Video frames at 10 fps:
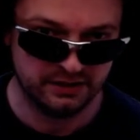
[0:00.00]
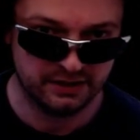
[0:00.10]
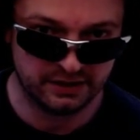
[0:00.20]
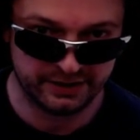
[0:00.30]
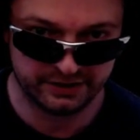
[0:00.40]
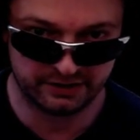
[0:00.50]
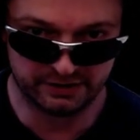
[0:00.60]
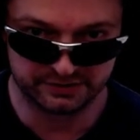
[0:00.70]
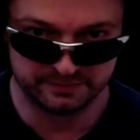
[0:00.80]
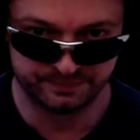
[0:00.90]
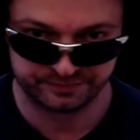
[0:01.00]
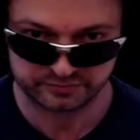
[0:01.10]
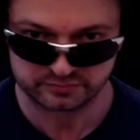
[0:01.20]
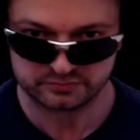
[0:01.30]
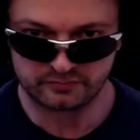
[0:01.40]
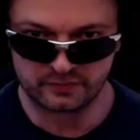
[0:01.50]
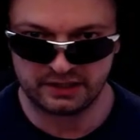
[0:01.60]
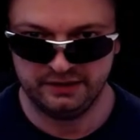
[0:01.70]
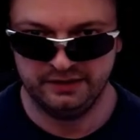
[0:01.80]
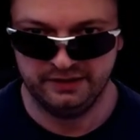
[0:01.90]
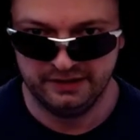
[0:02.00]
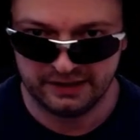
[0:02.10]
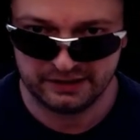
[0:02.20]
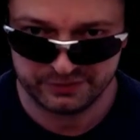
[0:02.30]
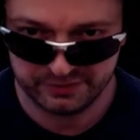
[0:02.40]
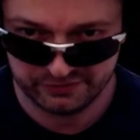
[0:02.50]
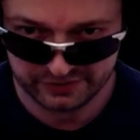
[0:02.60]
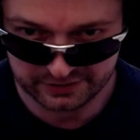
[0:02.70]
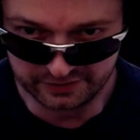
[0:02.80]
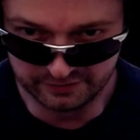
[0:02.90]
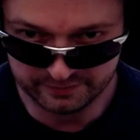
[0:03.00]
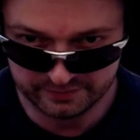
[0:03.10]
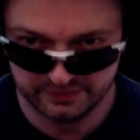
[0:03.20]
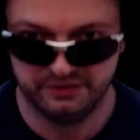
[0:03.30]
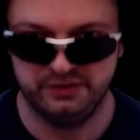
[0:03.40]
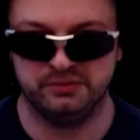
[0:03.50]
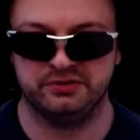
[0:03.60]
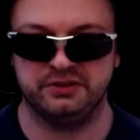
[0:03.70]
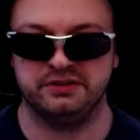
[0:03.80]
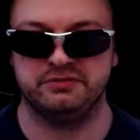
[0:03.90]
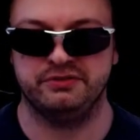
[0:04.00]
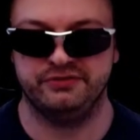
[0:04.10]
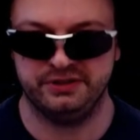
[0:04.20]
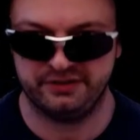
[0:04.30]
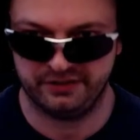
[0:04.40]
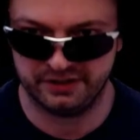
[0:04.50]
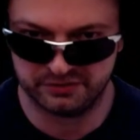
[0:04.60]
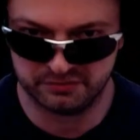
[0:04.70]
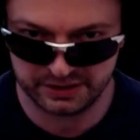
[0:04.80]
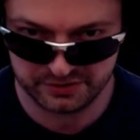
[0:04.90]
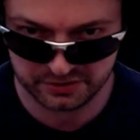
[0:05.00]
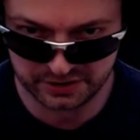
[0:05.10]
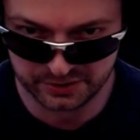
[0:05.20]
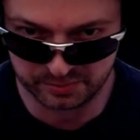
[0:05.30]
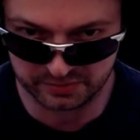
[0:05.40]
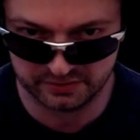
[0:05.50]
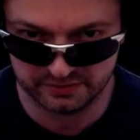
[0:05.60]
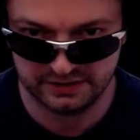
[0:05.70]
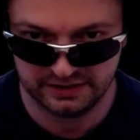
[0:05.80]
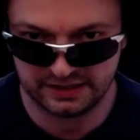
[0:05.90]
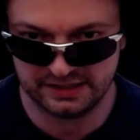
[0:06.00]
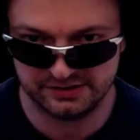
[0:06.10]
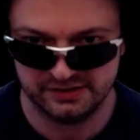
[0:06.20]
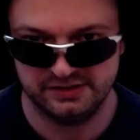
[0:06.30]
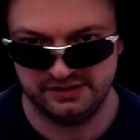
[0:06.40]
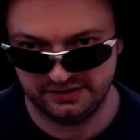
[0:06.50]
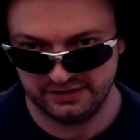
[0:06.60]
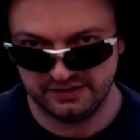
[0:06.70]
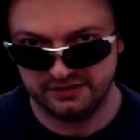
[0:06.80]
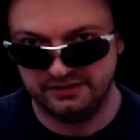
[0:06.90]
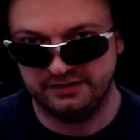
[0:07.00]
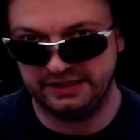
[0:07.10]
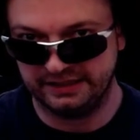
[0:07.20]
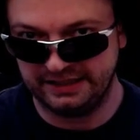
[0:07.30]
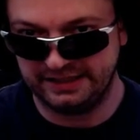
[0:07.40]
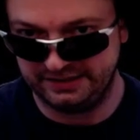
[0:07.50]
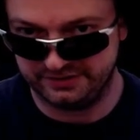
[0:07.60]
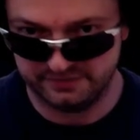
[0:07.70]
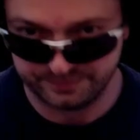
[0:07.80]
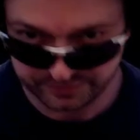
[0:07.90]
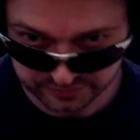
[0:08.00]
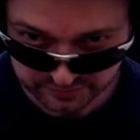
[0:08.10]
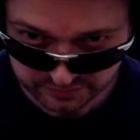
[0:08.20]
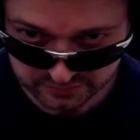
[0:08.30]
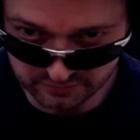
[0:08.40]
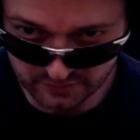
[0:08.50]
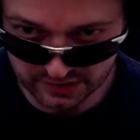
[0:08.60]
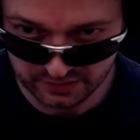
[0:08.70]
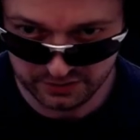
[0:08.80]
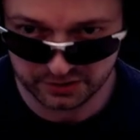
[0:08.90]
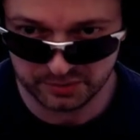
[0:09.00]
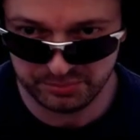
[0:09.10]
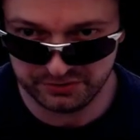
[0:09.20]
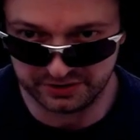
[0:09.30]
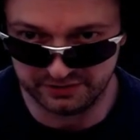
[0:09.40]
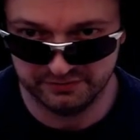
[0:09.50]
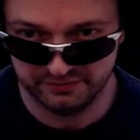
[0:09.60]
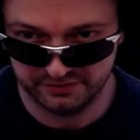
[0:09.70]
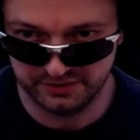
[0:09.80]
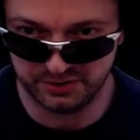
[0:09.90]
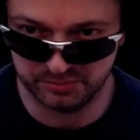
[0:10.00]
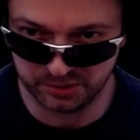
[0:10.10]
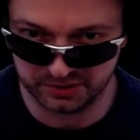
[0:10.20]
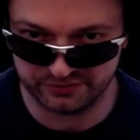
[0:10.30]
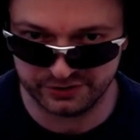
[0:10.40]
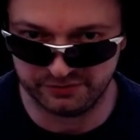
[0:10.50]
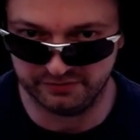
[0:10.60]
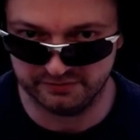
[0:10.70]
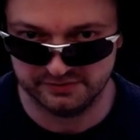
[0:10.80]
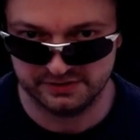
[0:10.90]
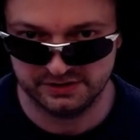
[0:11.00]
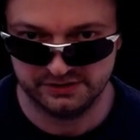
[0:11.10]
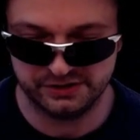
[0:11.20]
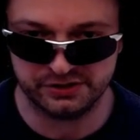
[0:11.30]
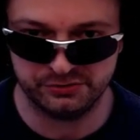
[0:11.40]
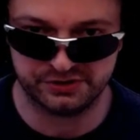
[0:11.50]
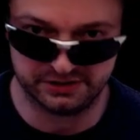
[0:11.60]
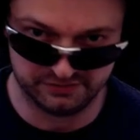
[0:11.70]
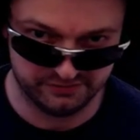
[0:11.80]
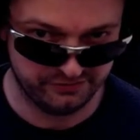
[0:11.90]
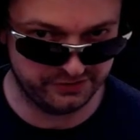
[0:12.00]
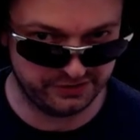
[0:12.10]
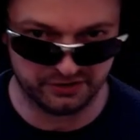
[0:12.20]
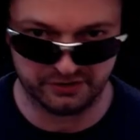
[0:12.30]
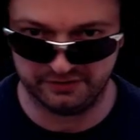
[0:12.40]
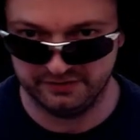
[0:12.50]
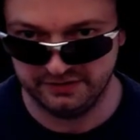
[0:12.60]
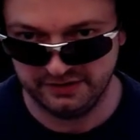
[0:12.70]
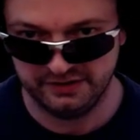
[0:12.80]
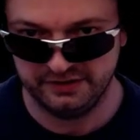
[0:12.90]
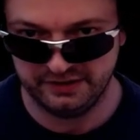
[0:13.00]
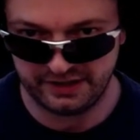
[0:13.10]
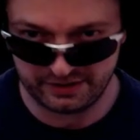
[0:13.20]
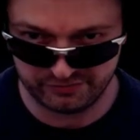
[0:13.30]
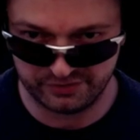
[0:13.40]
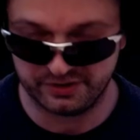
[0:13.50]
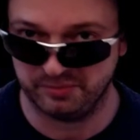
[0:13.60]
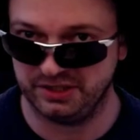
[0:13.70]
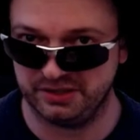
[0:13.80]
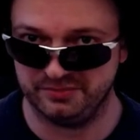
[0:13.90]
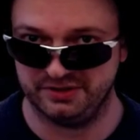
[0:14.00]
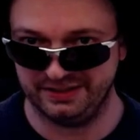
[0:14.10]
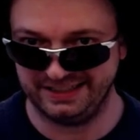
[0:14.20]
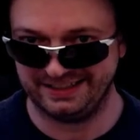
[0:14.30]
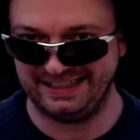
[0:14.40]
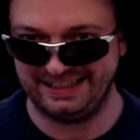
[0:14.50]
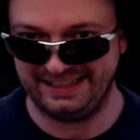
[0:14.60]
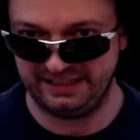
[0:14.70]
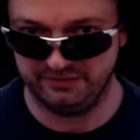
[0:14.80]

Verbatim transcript: I digress. After infection, you will start to refer to things around your home as little guys. Your computer, your mobile phone, the toaster, the dog. Everything becomes a little guy.